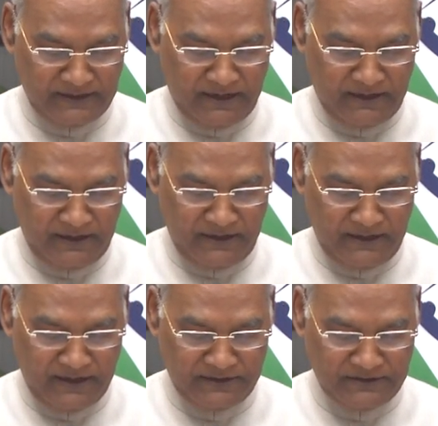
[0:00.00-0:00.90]
the
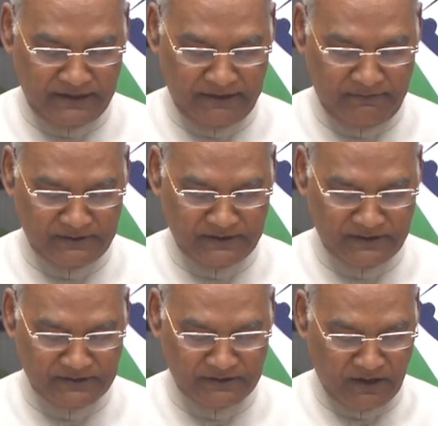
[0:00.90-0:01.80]
India-Chile
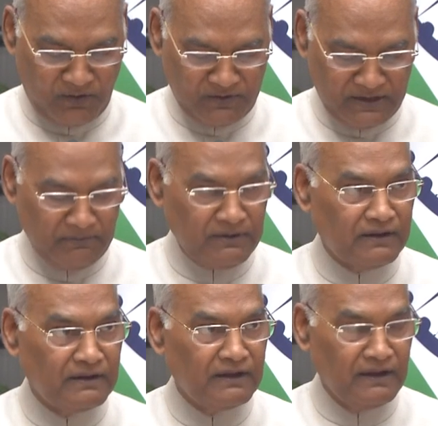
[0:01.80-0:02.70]
Business
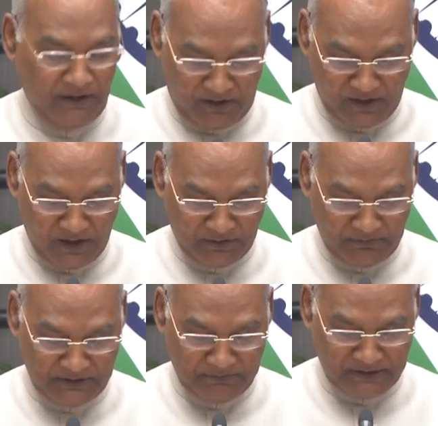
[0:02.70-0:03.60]
Roundtable along with